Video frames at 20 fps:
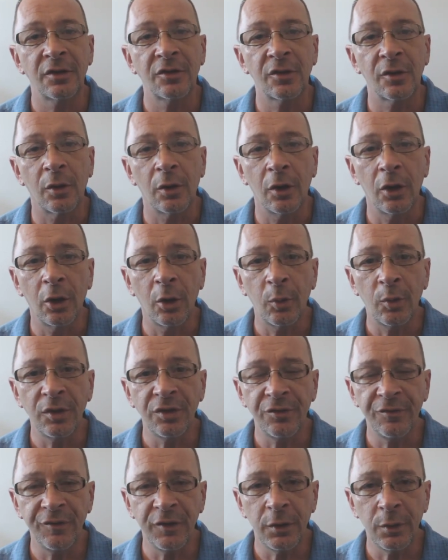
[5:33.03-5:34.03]
So
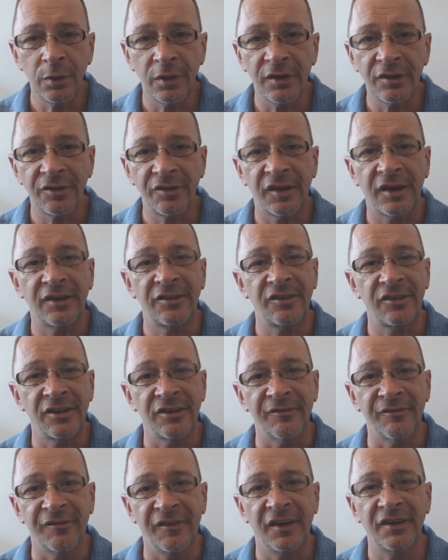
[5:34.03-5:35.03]
always view this as
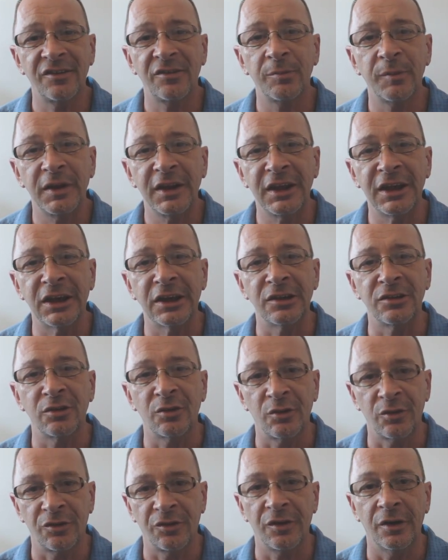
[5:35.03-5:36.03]
an investment in
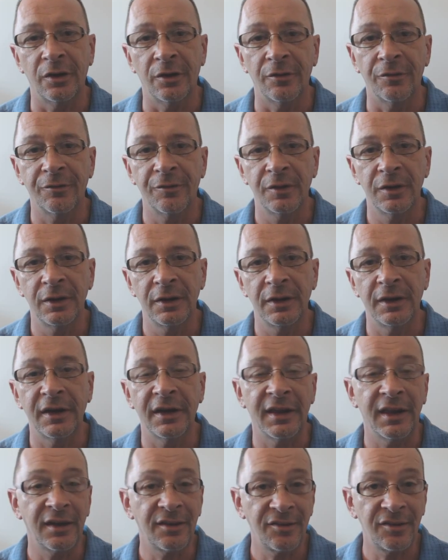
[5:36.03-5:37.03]
yourself.
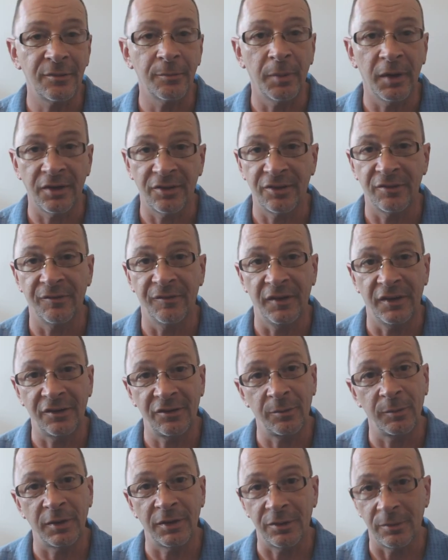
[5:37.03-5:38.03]
And that's the best
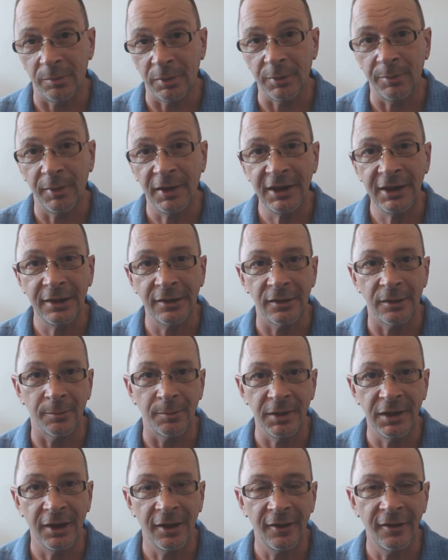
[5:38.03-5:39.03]
investment to be making,
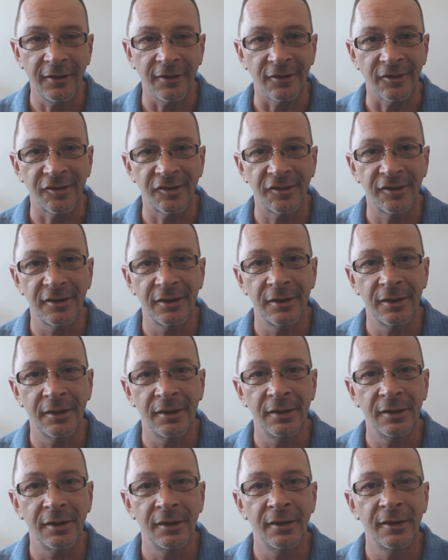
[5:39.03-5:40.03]
to be honest.
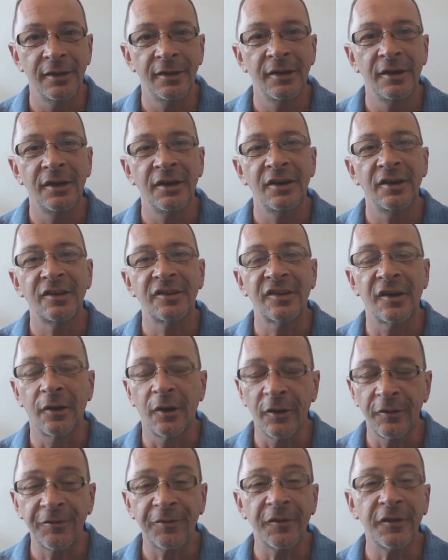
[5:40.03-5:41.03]

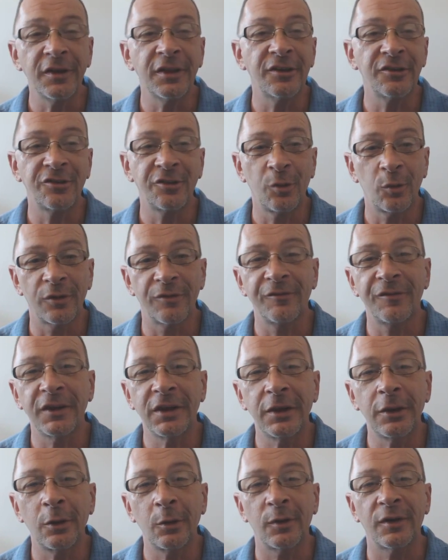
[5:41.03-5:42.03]
So hopefully this short
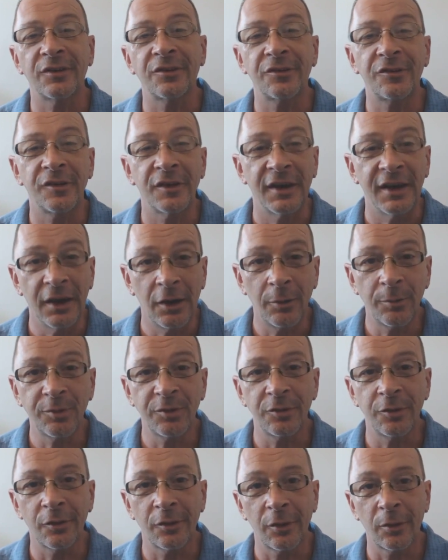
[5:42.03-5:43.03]
video has
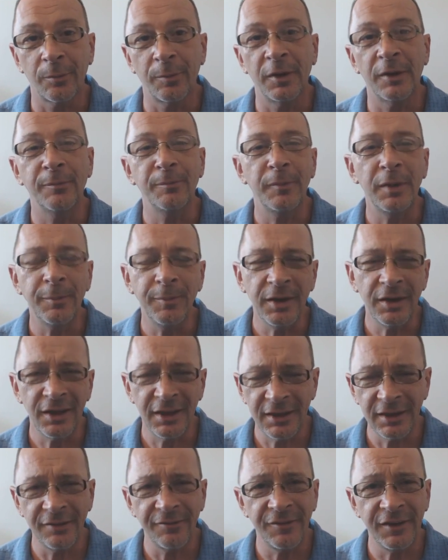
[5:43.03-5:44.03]
helped you a little bit, maybe
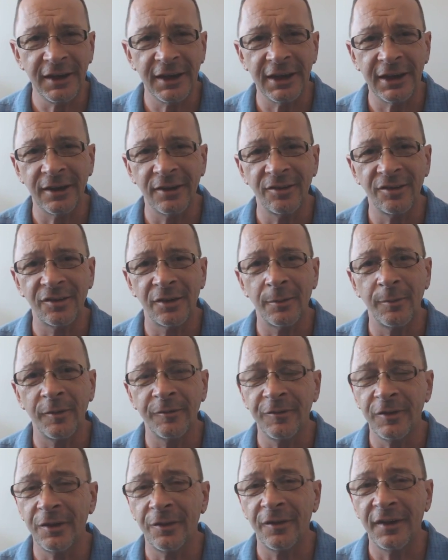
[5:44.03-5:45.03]
alleviated some
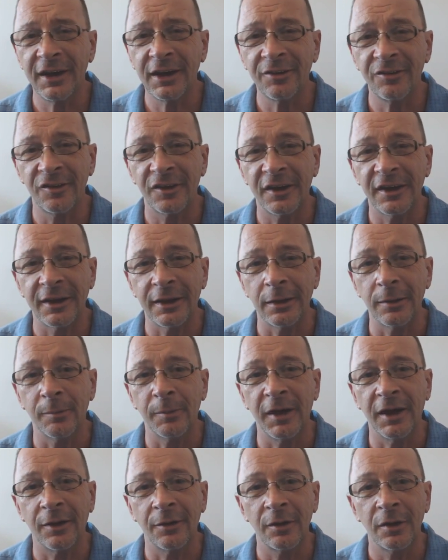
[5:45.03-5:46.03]
of your anxiety
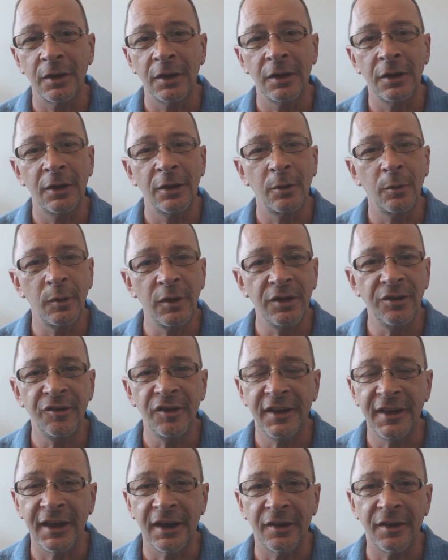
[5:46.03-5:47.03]
about
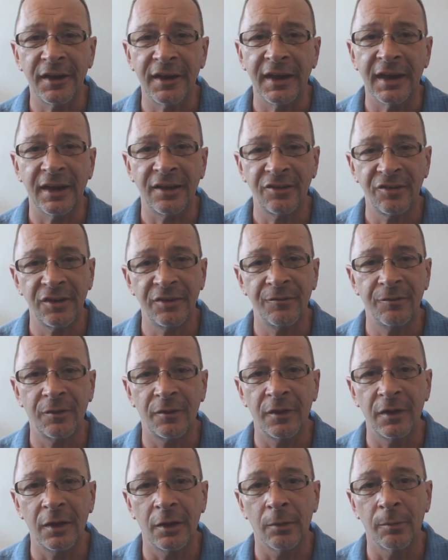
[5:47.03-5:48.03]
reaching out and asking
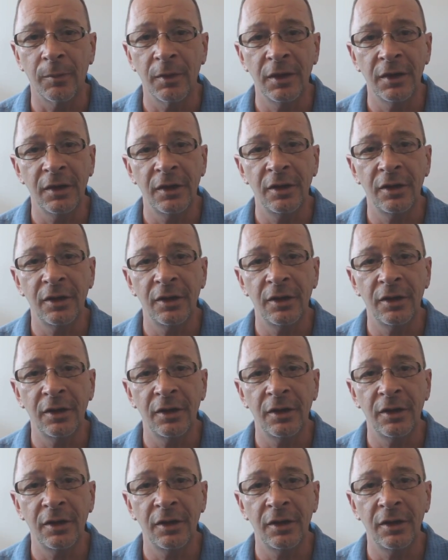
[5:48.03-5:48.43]
for help.